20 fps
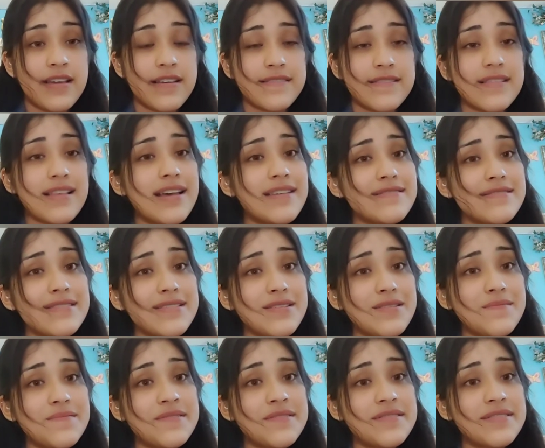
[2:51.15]
So the last thing
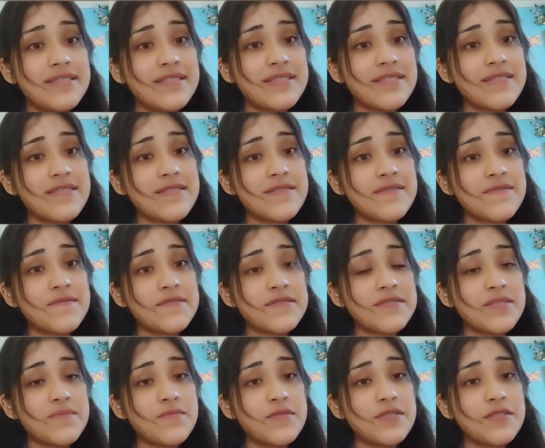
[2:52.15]
you want is for
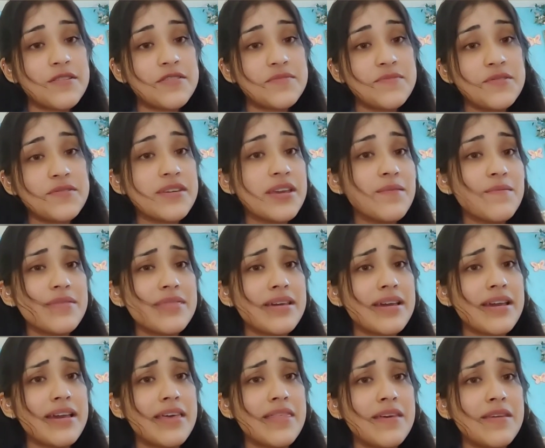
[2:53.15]
someone not to be okay with
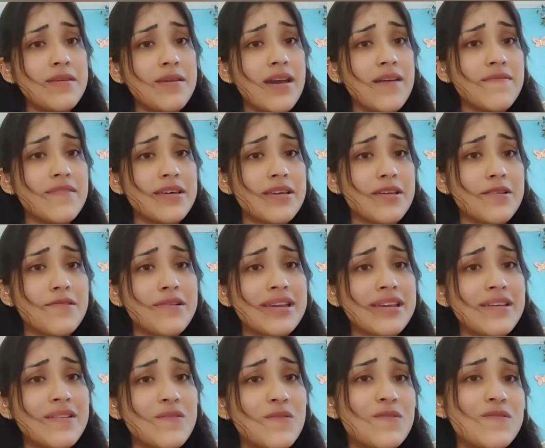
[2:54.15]
that, and then you have like a
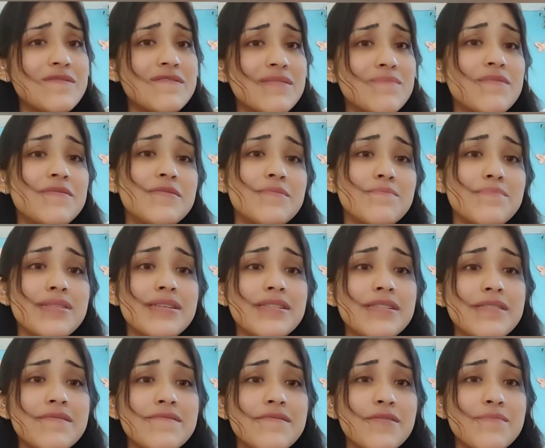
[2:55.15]
cricket or some other
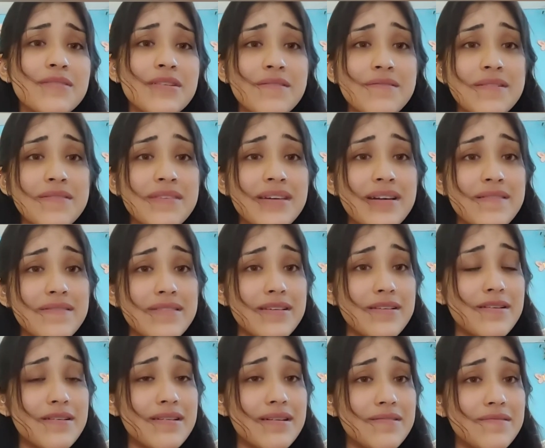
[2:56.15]
bug roaming around the house
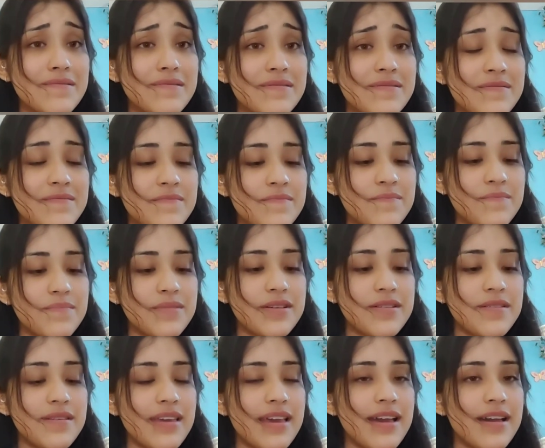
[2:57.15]
that got out.
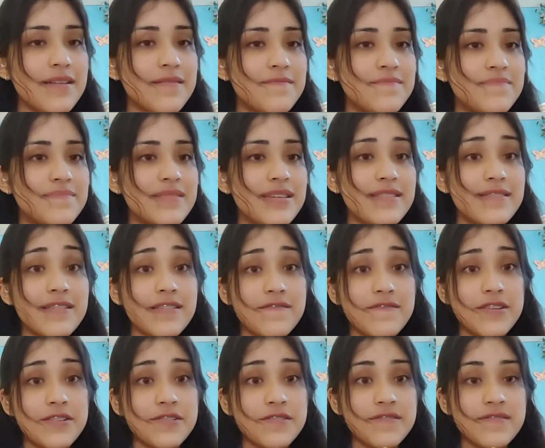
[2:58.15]
But yeah, insect
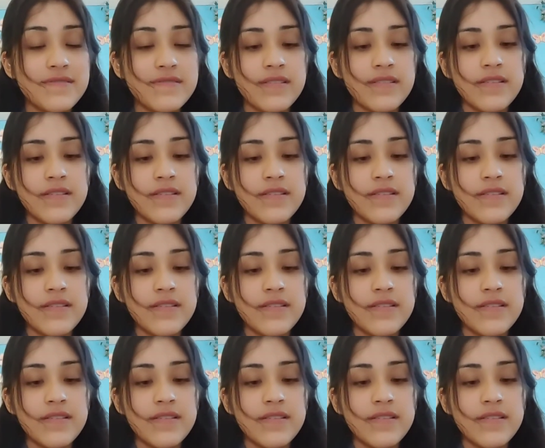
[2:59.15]
feeders.